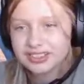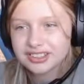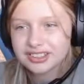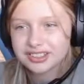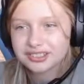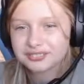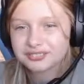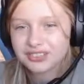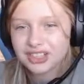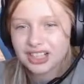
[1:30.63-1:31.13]

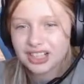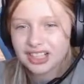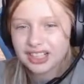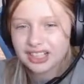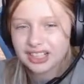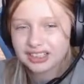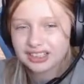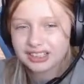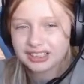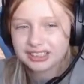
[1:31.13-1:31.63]
this is why
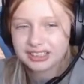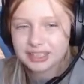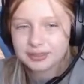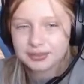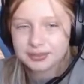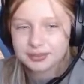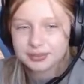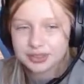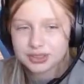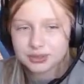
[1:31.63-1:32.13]
I like
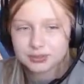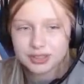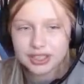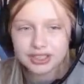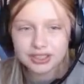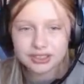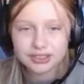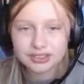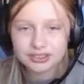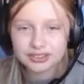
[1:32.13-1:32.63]
MM2
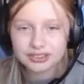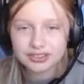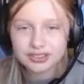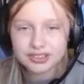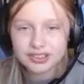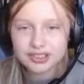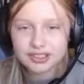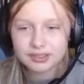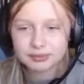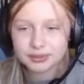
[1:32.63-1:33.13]
better,
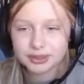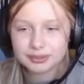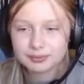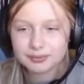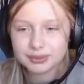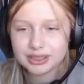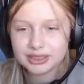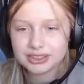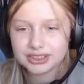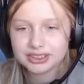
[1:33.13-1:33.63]

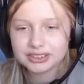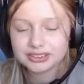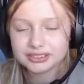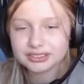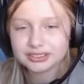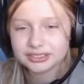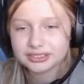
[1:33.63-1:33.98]
somewhat better.